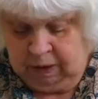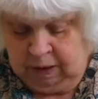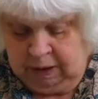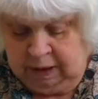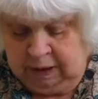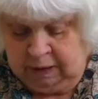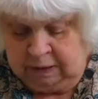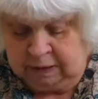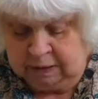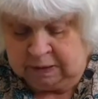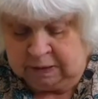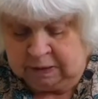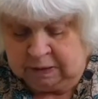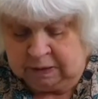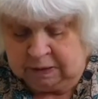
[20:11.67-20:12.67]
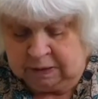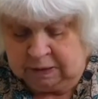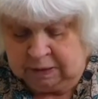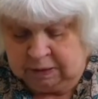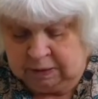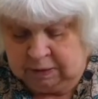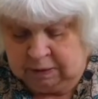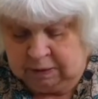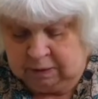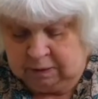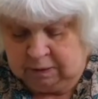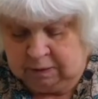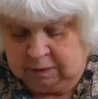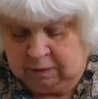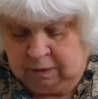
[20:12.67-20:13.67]
is
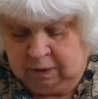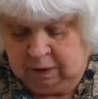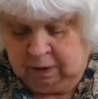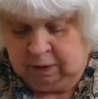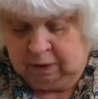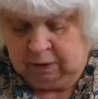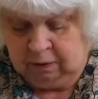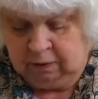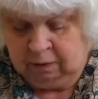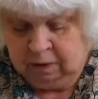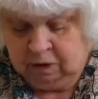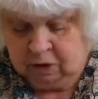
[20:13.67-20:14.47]
the